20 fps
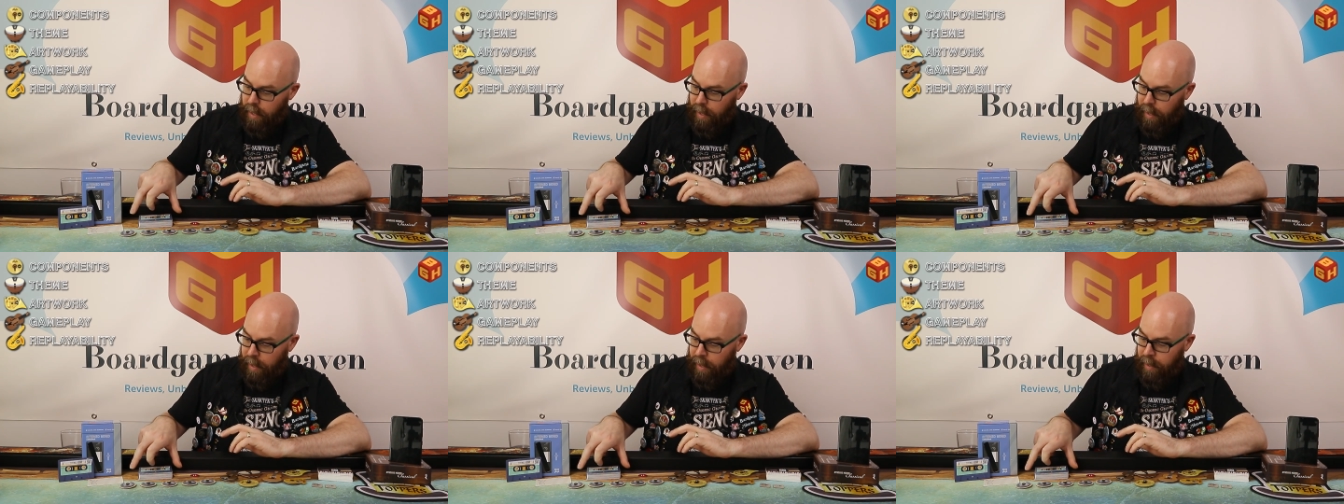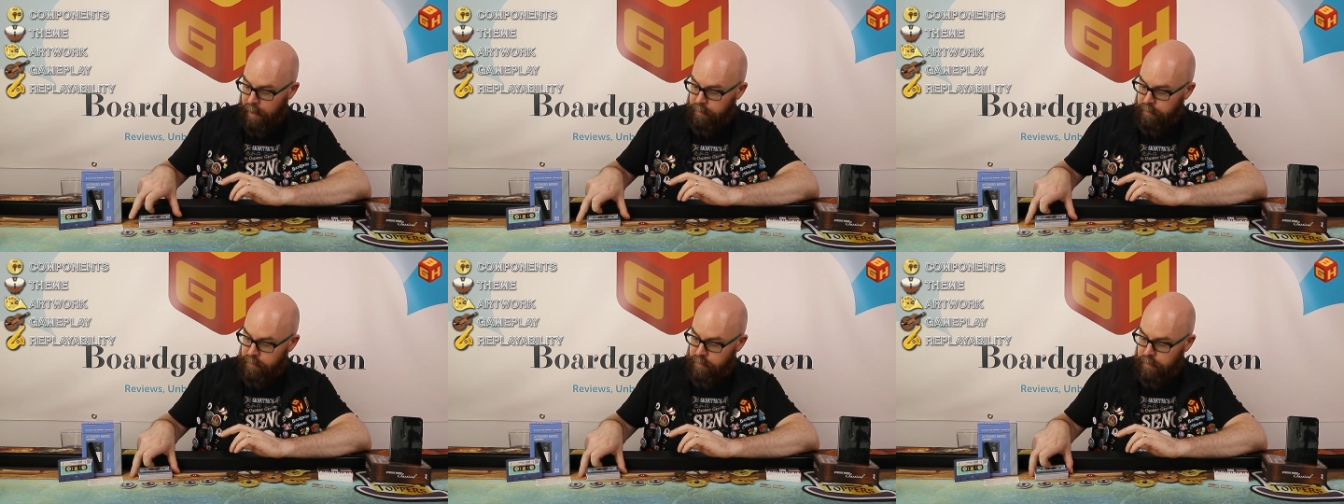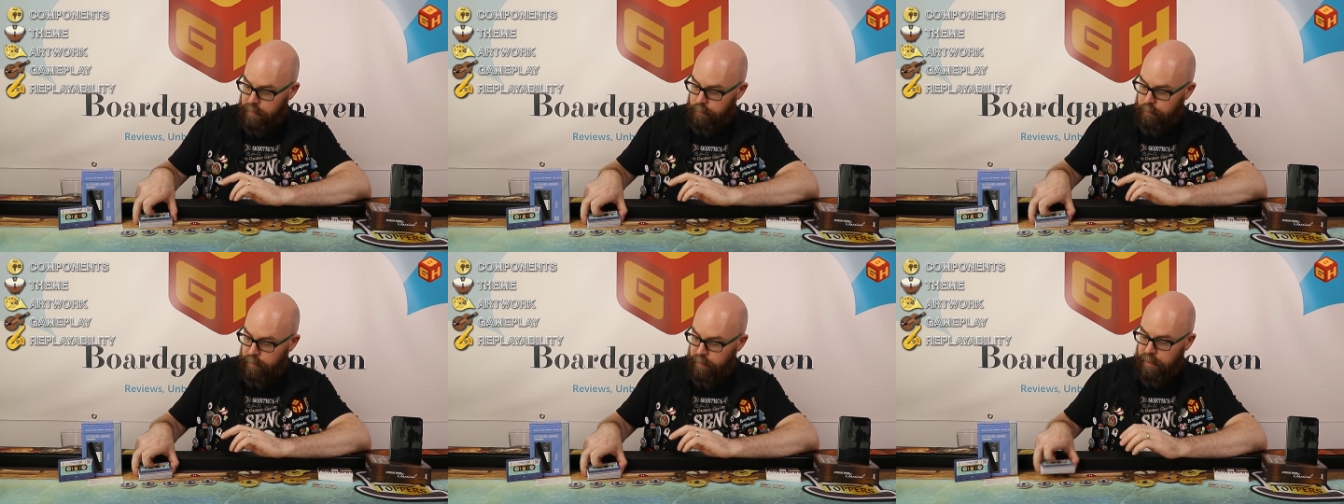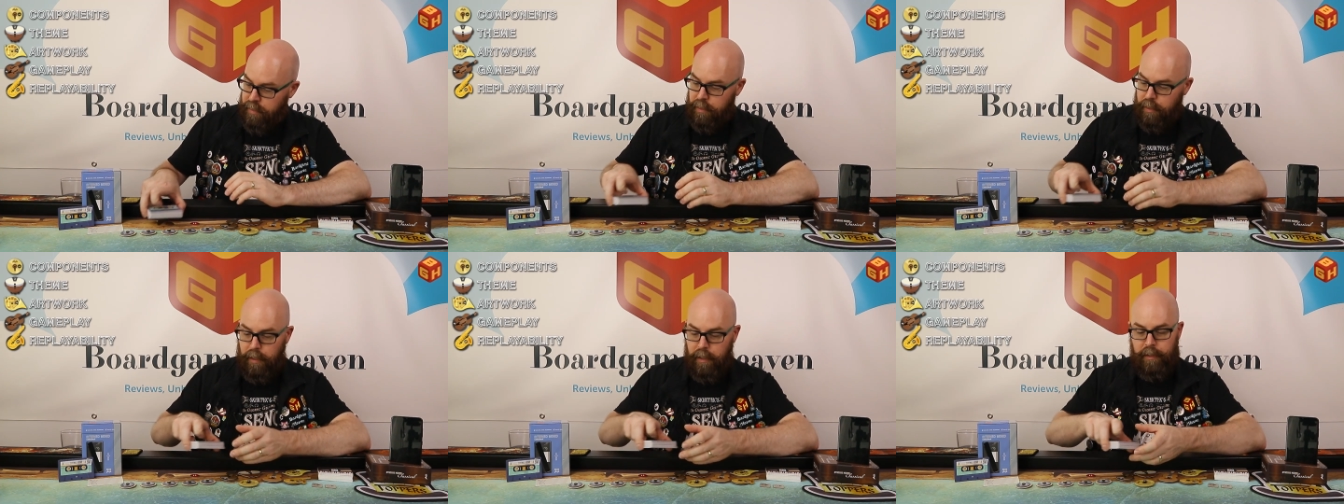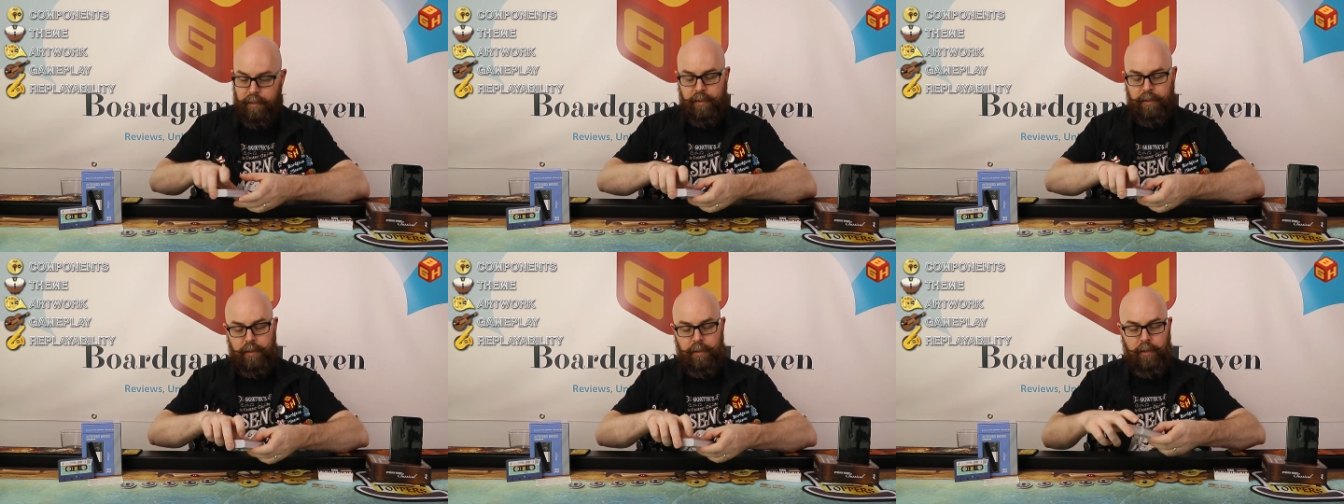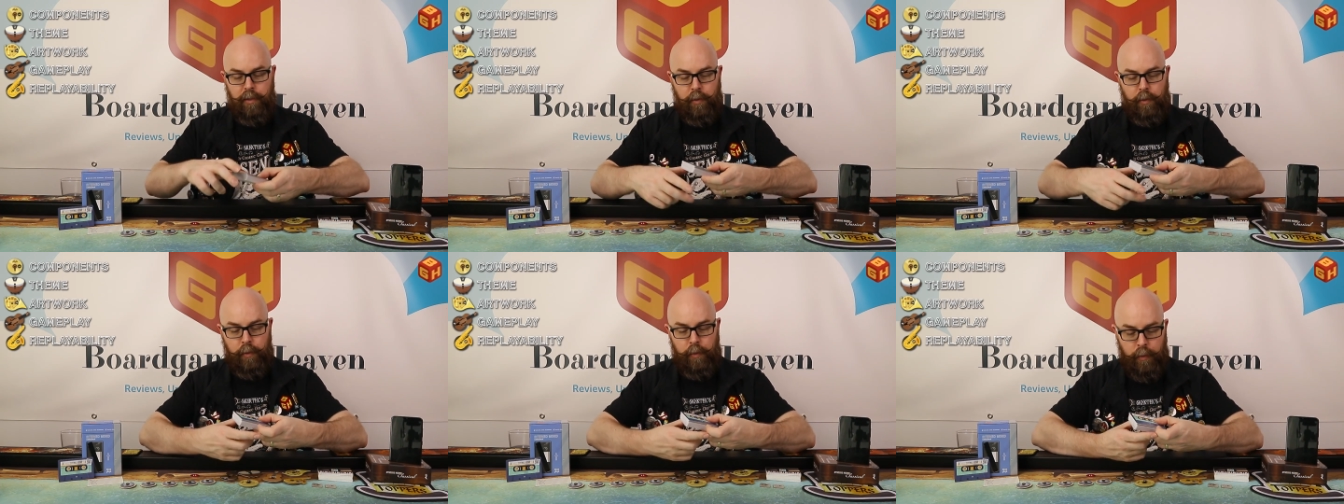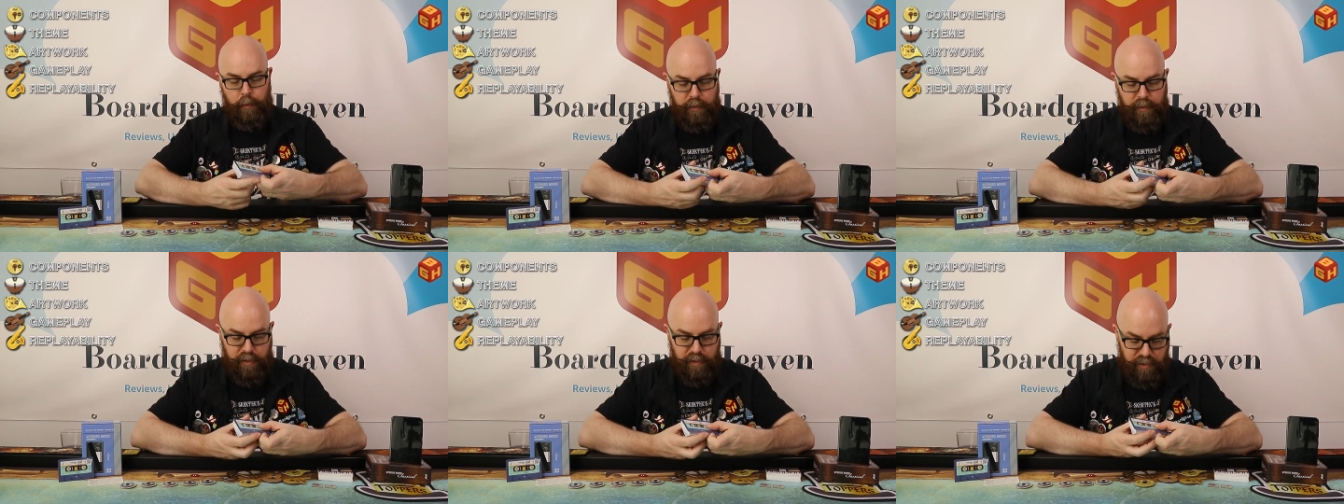and because
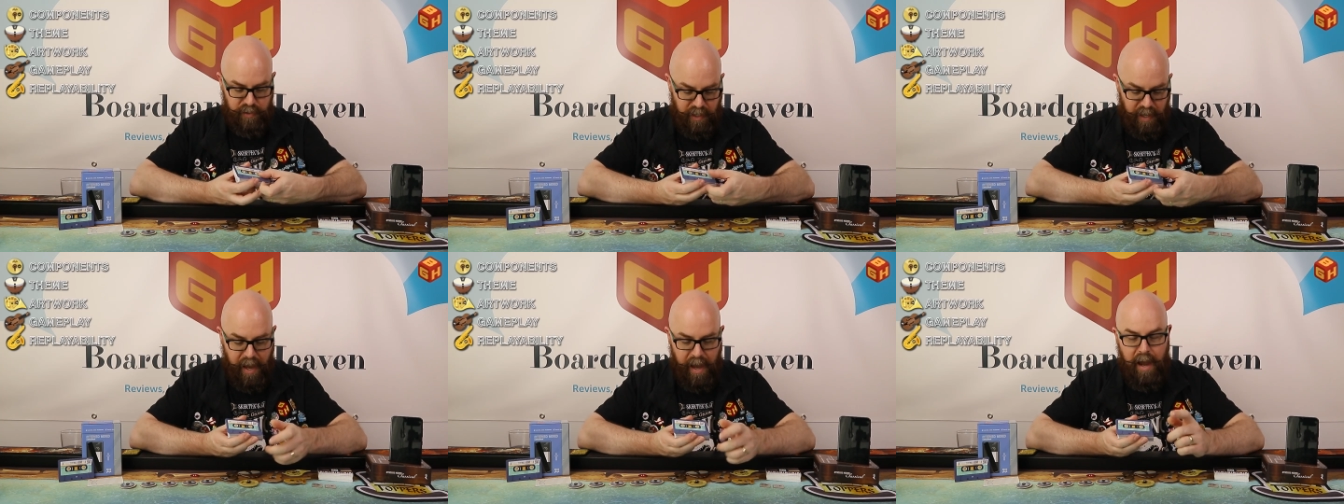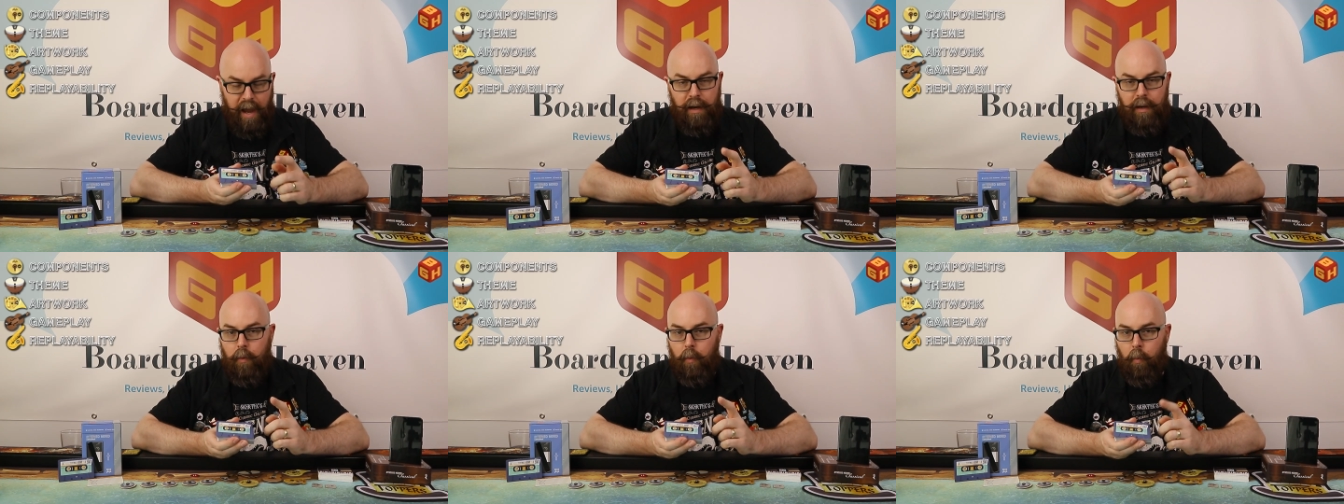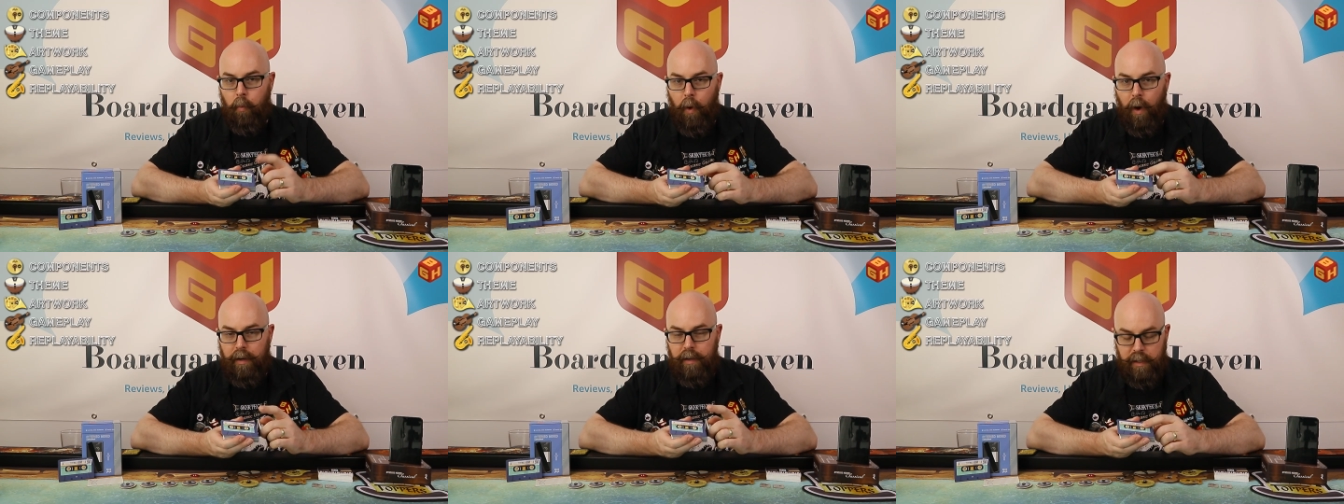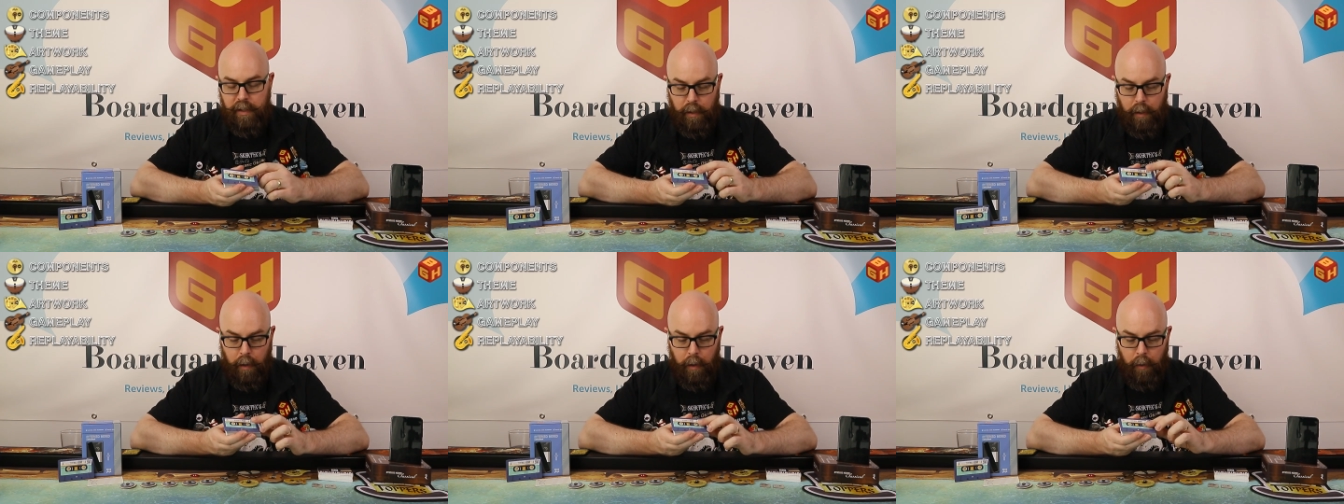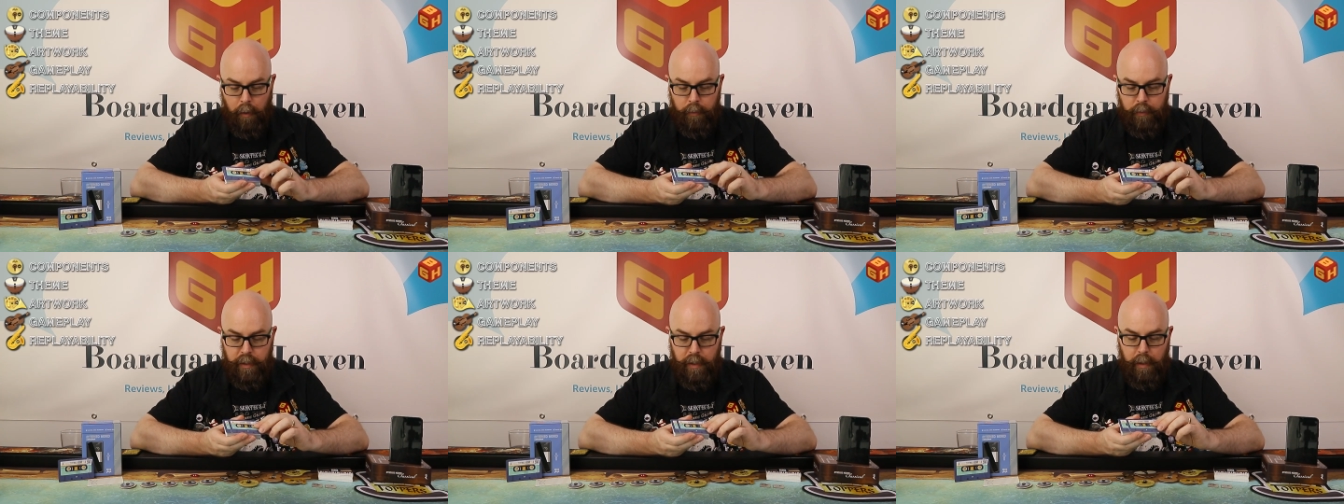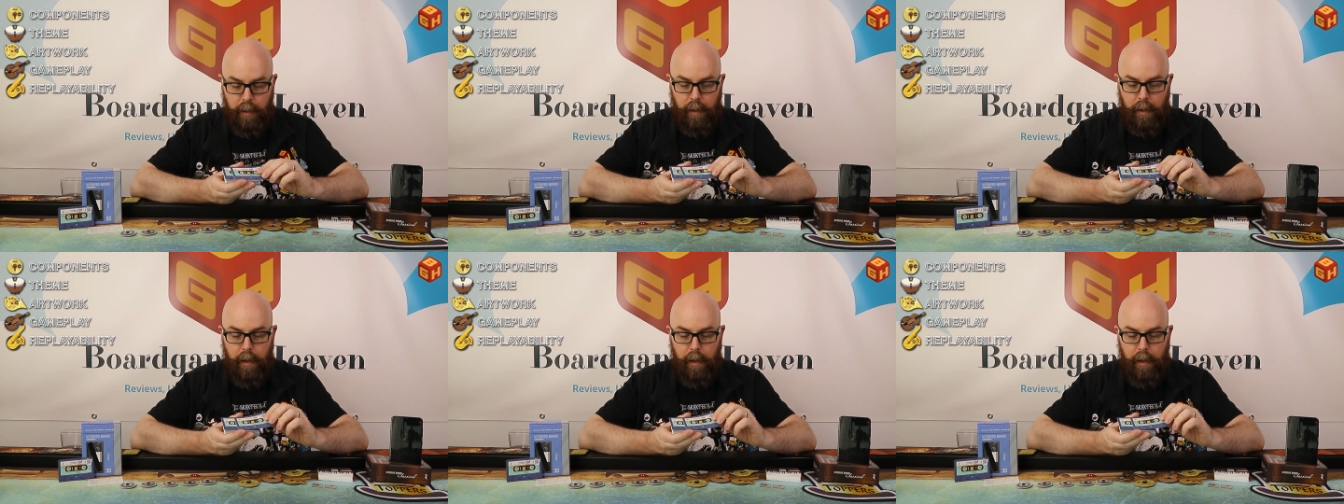you scan one card